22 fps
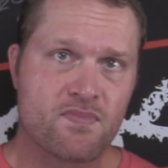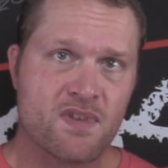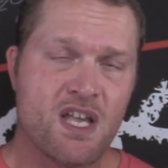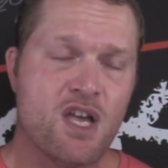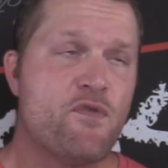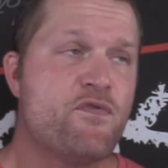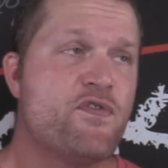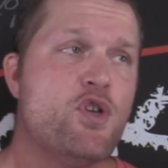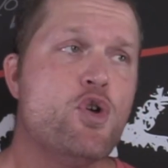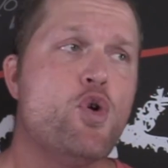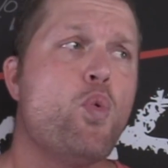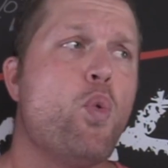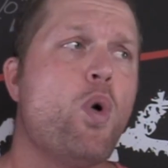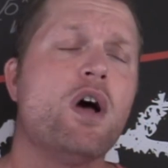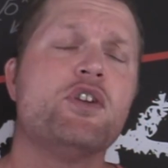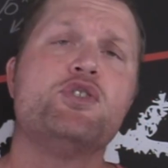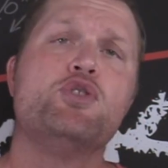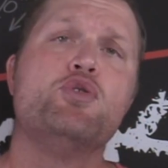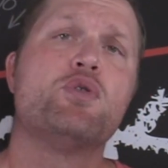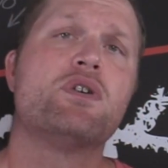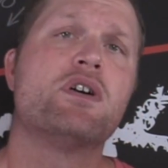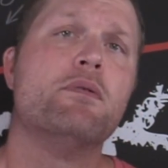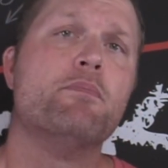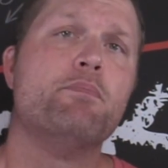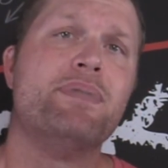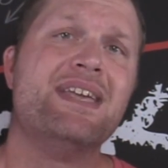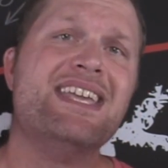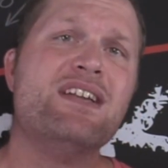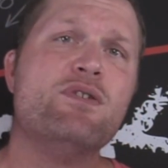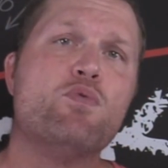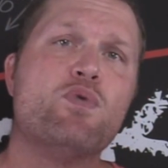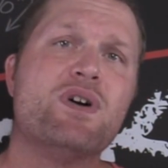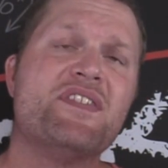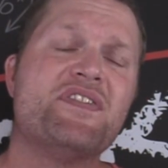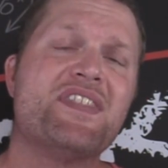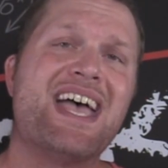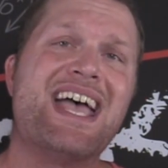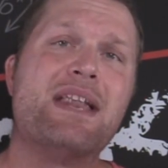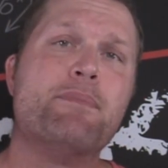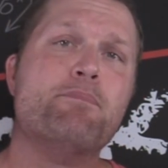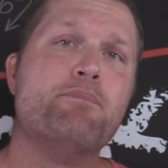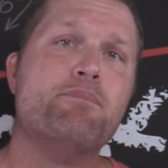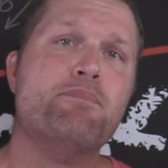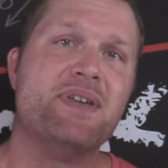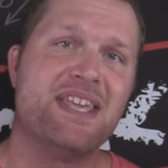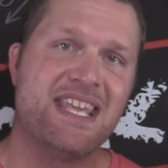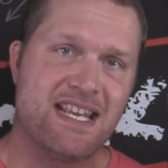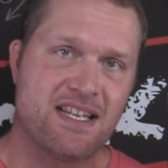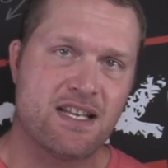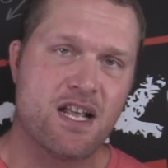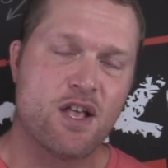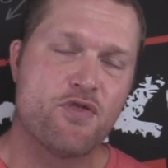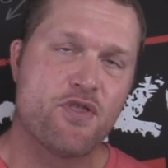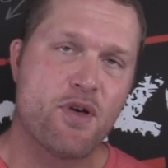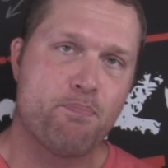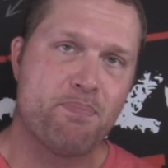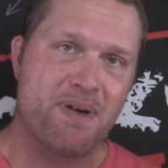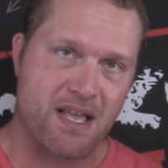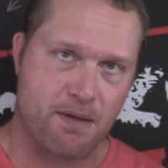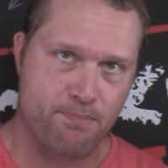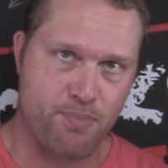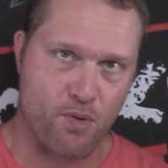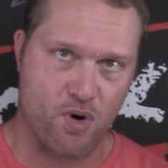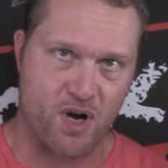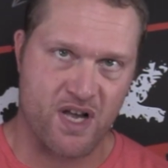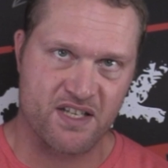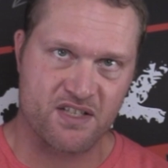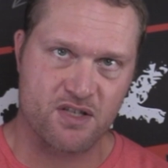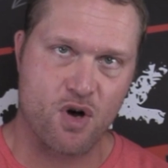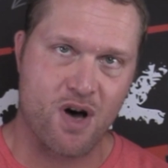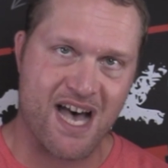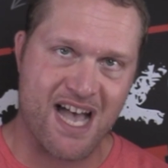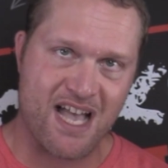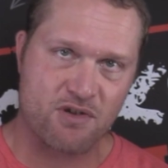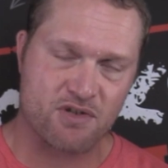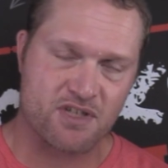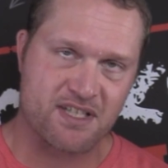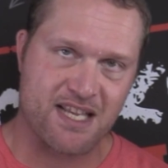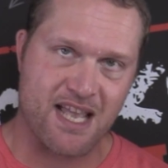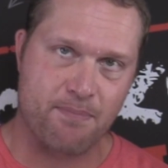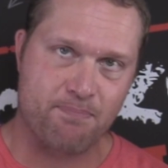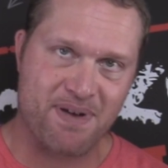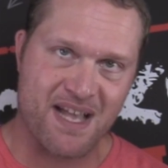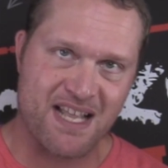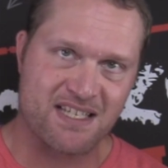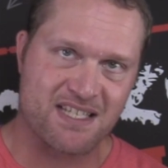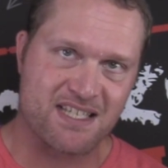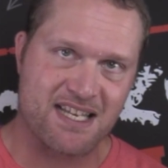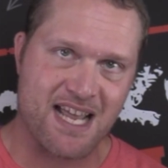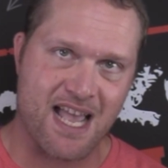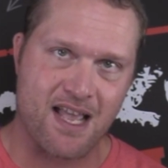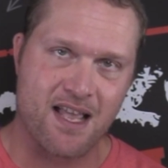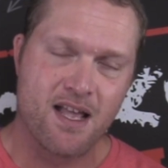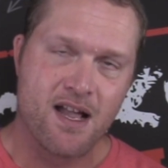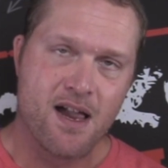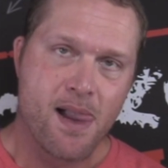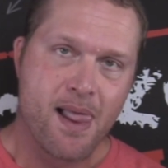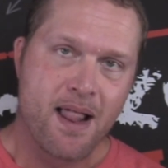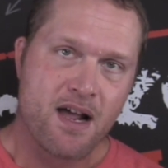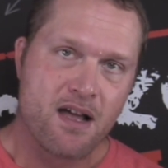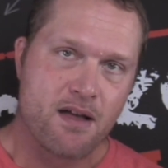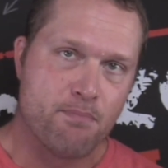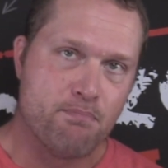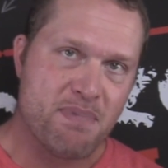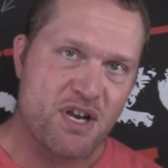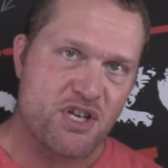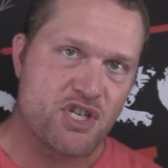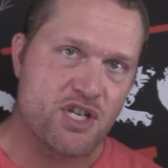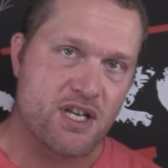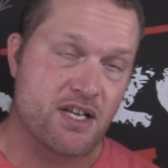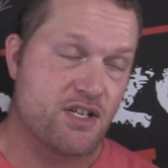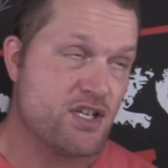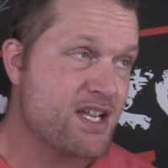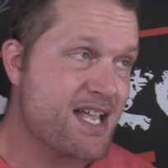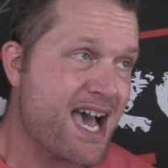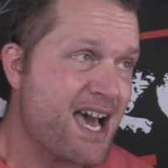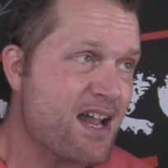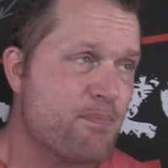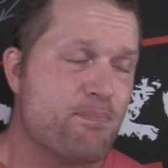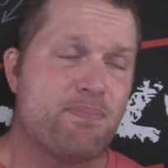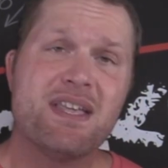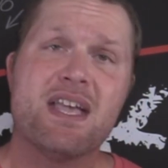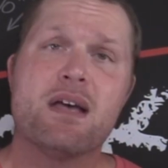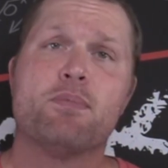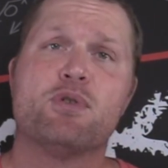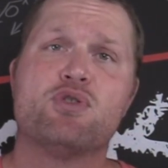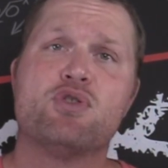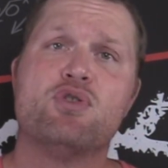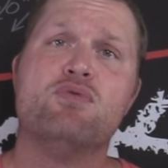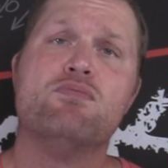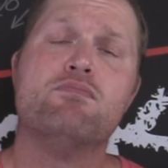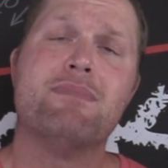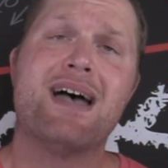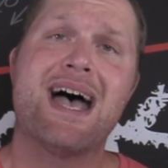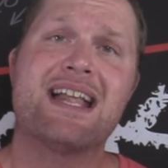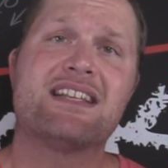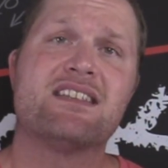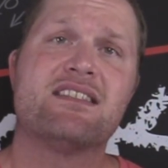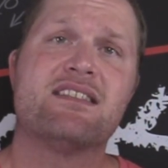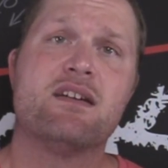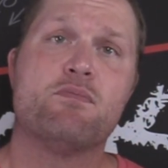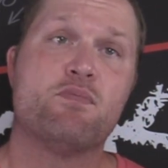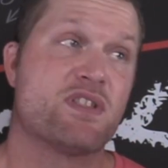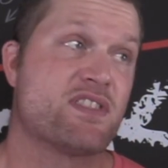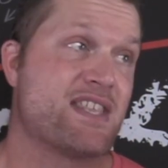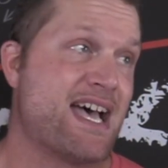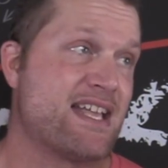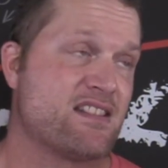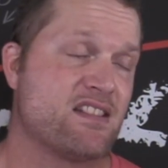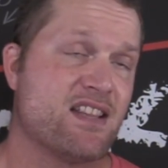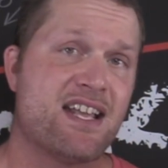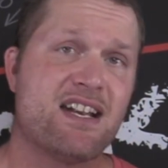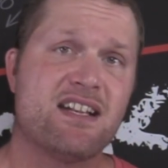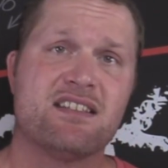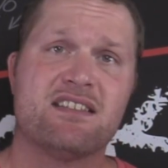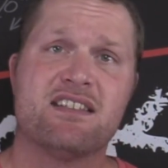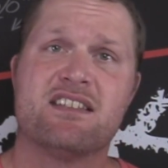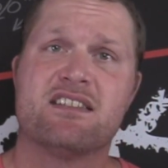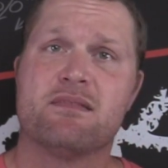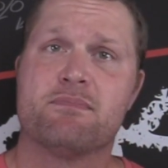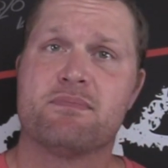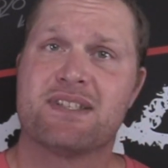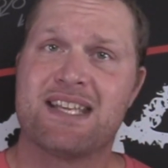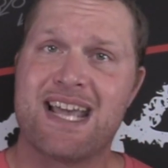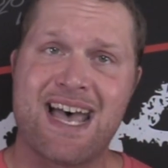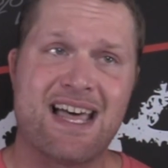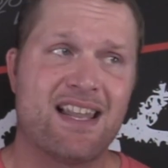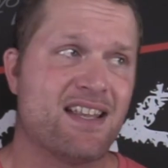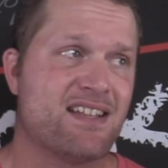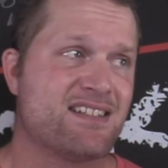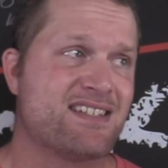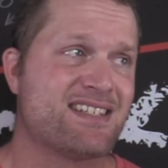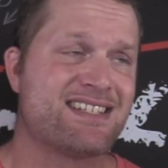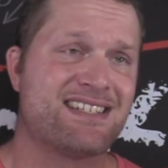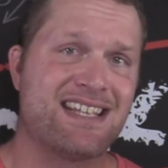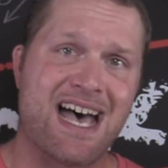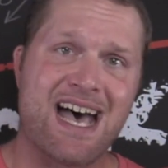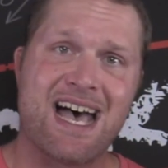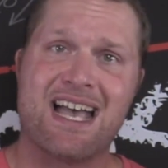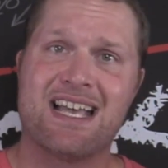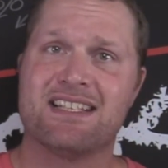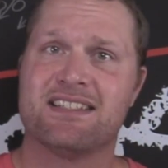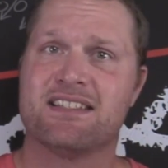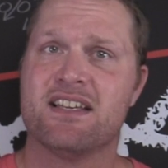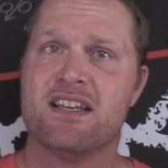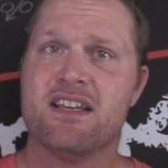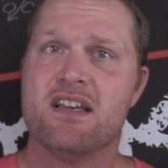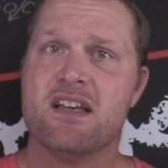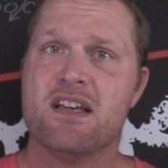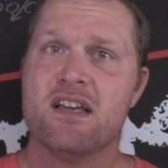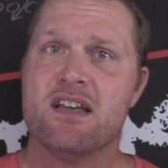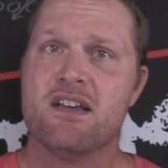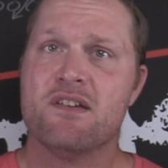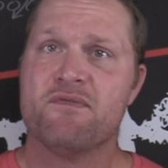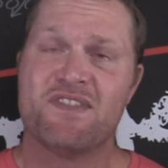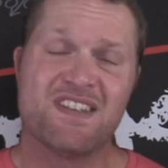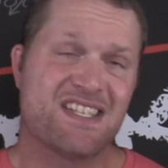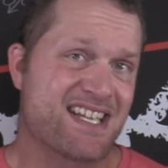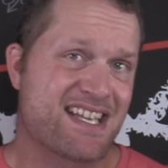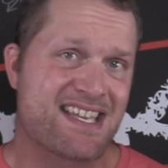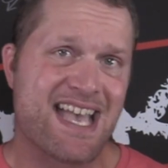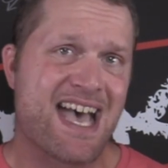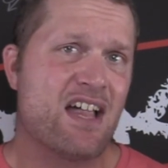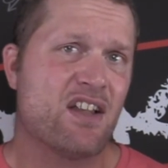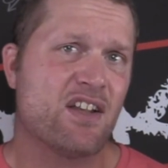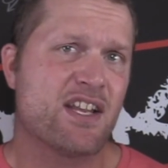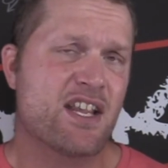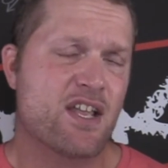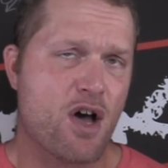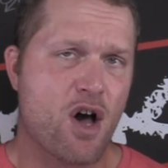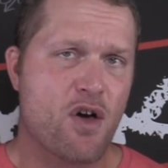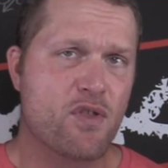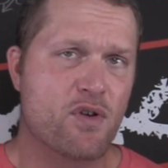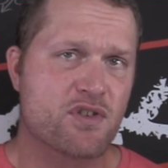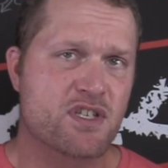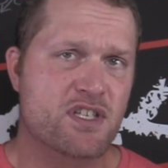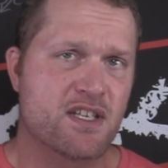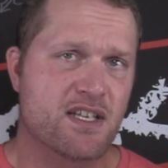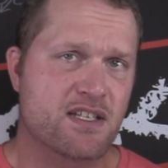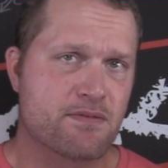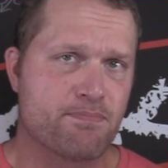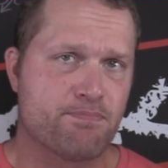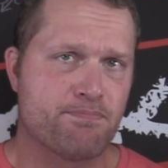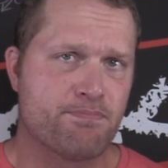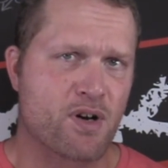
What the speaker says: If you want to compete with and beat the big boys, Ohio State, Penn State, Michigan, you got to be able to match them with athleticism, talent, size, physicality, all those things.